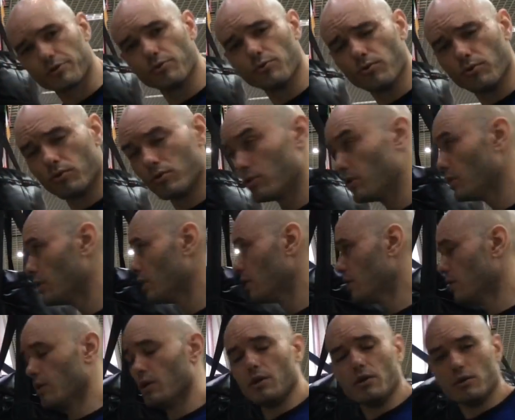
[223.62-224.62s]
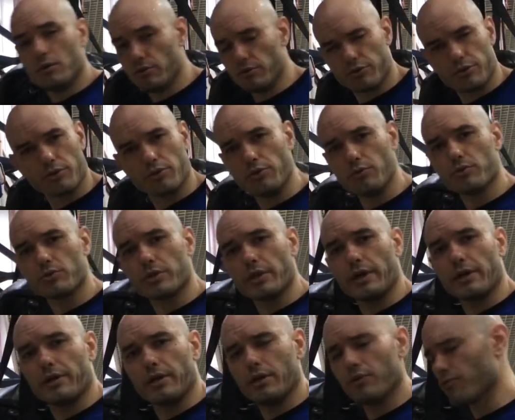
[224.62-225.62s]
tool. You should use
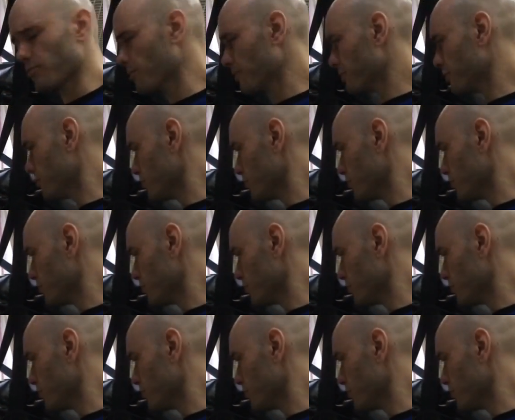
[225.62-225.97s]
that. Everybody